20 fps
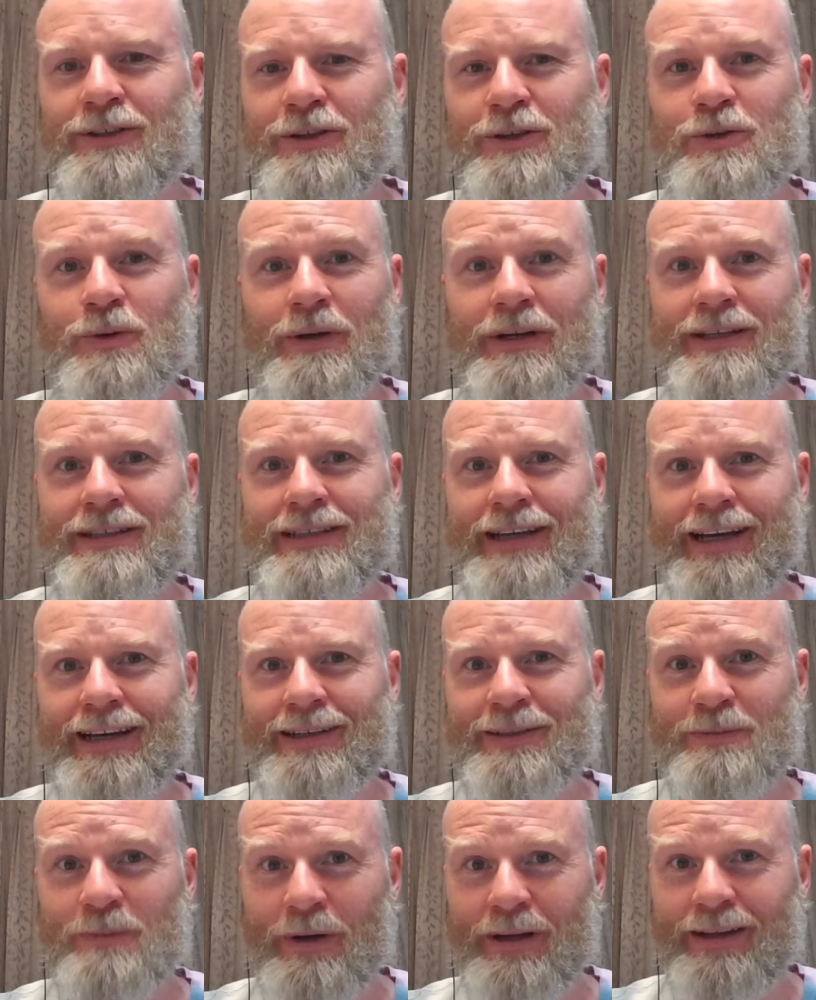the
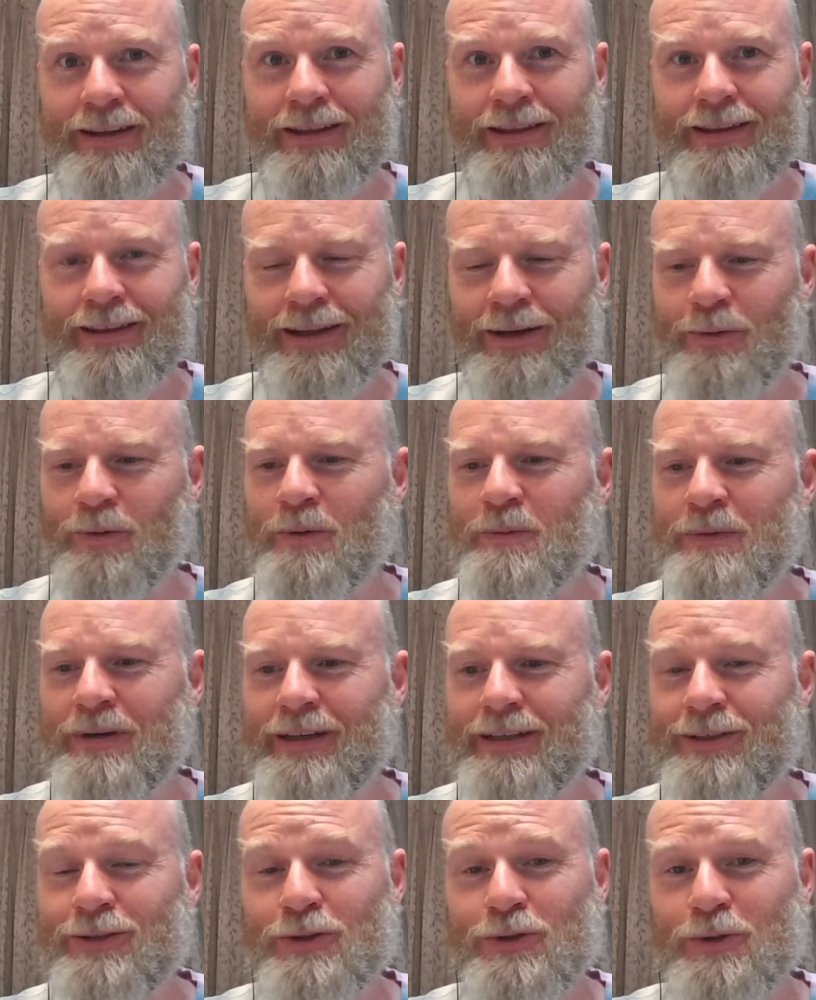22nd month. Then it would
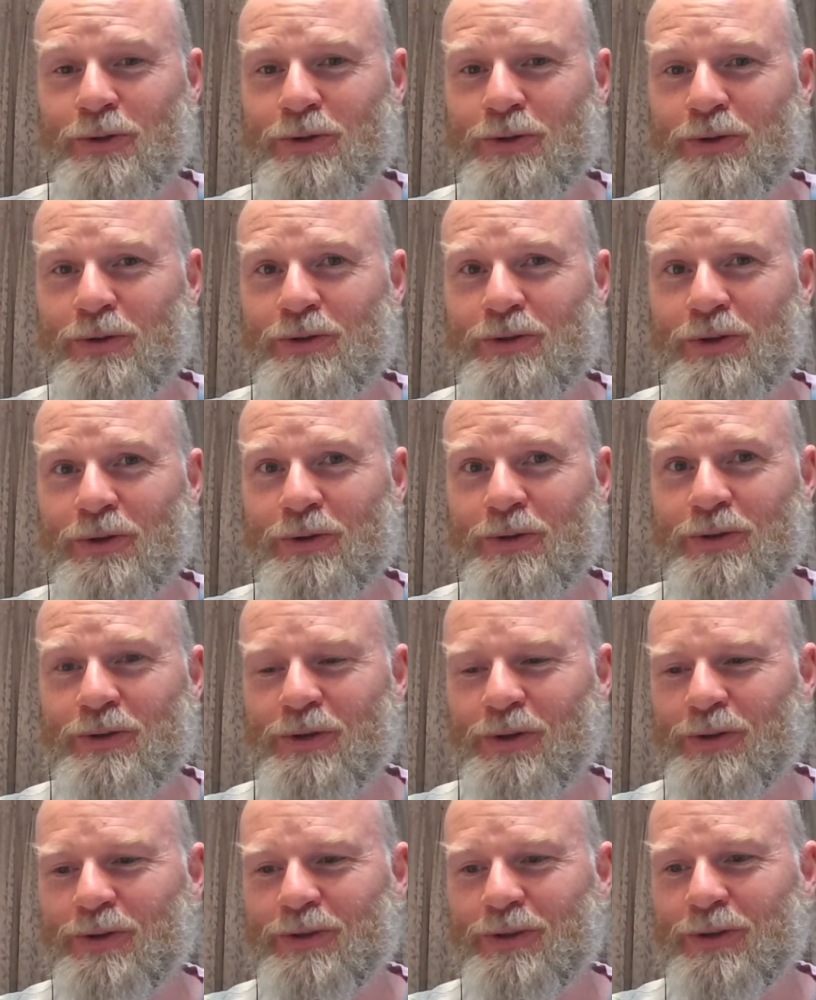be
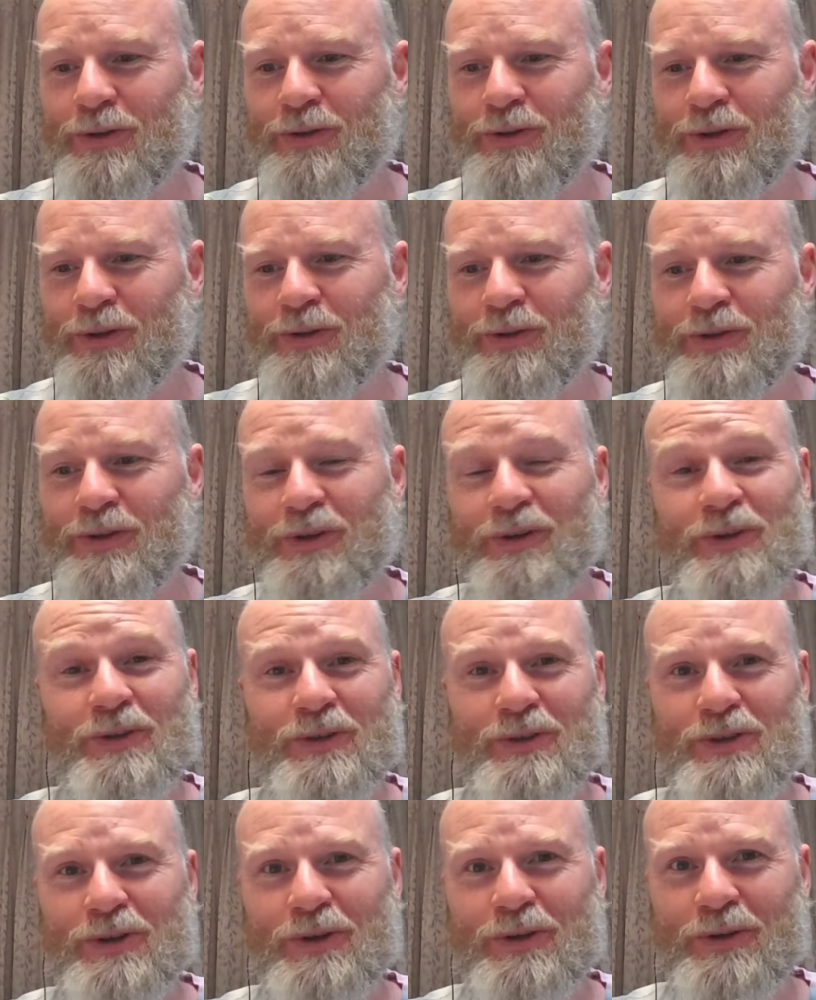
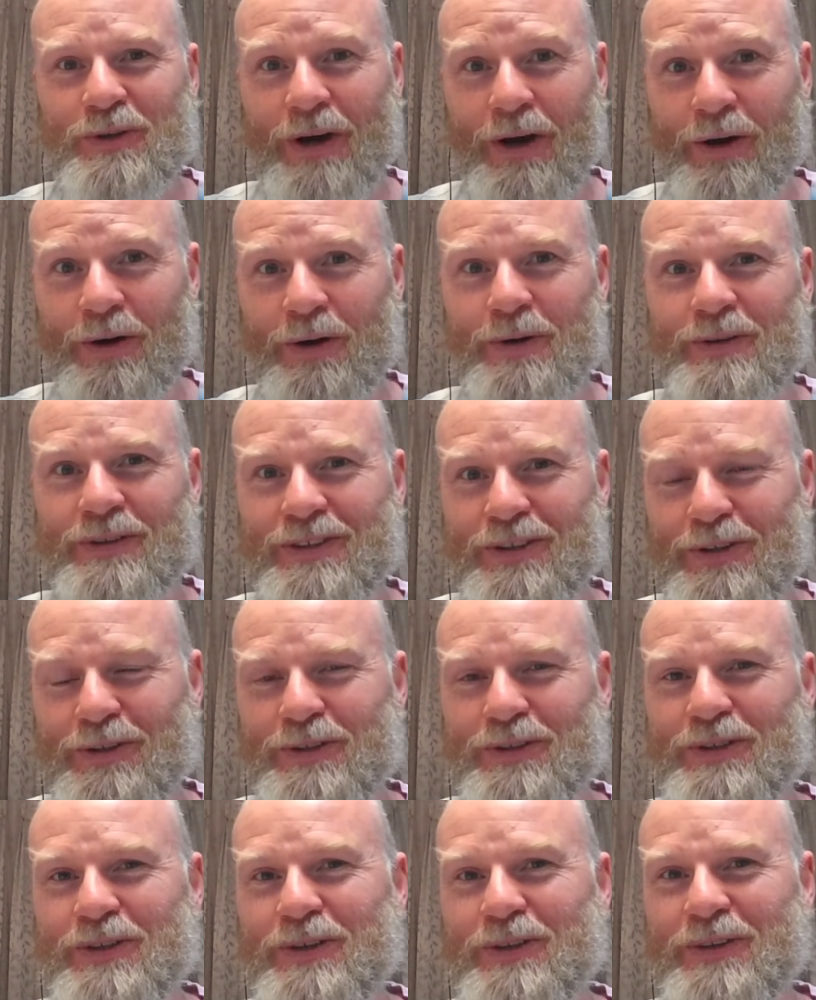
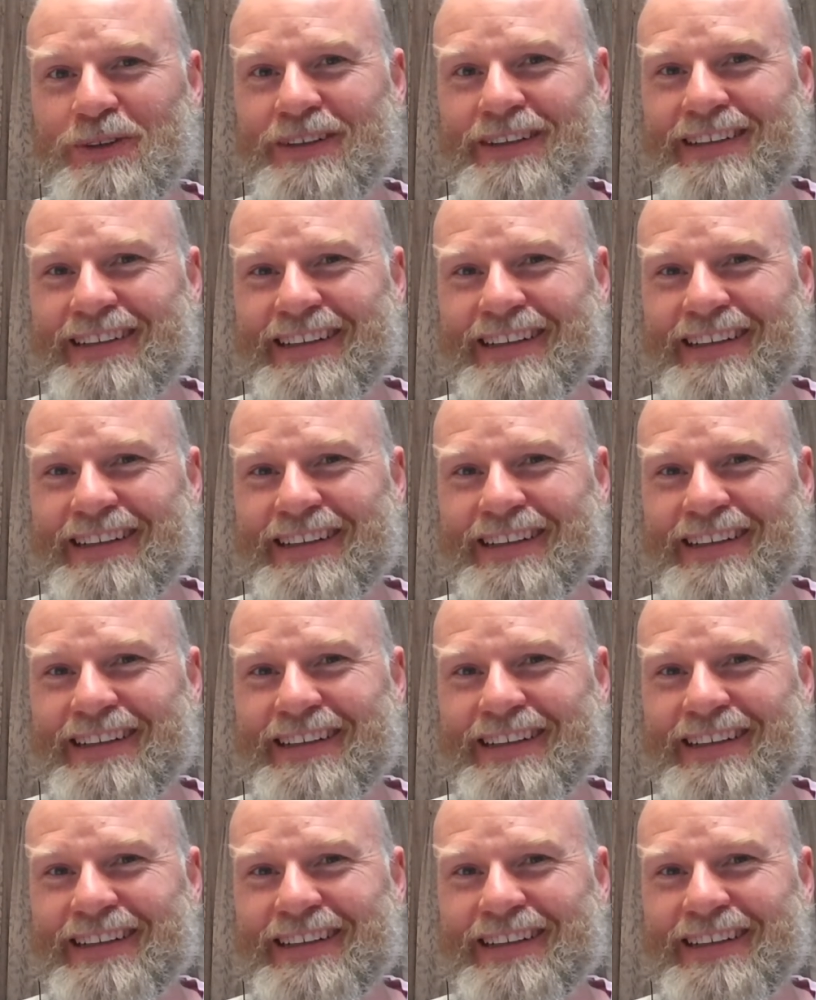22222222022.